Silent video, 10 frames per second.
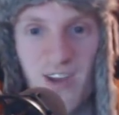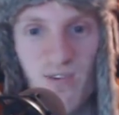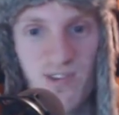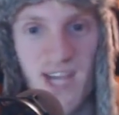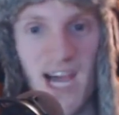
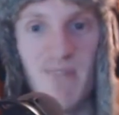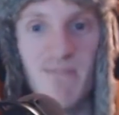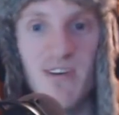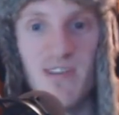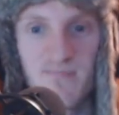No one's
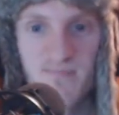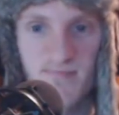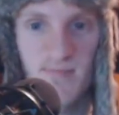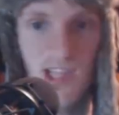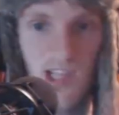happy
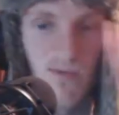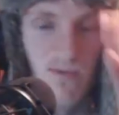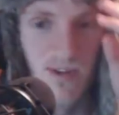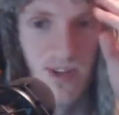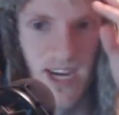
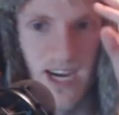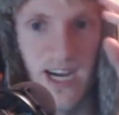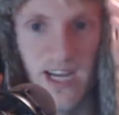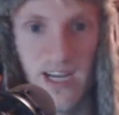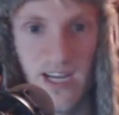with a
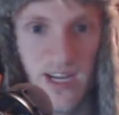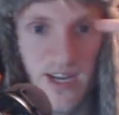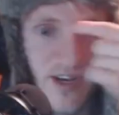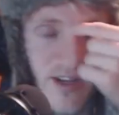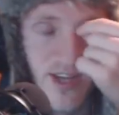tie,
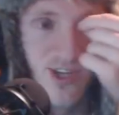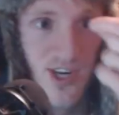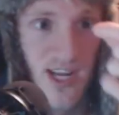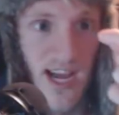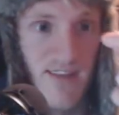and they
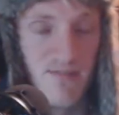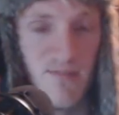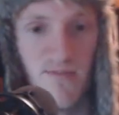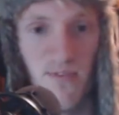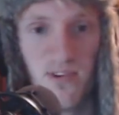shouldn't have
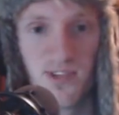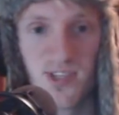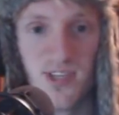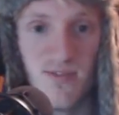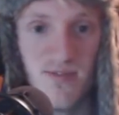to be
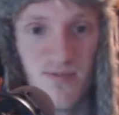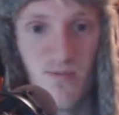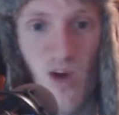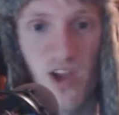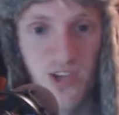forced to
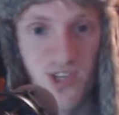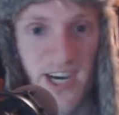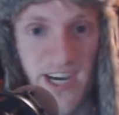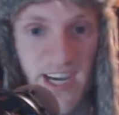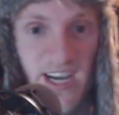watch a
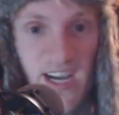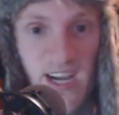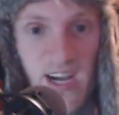tie.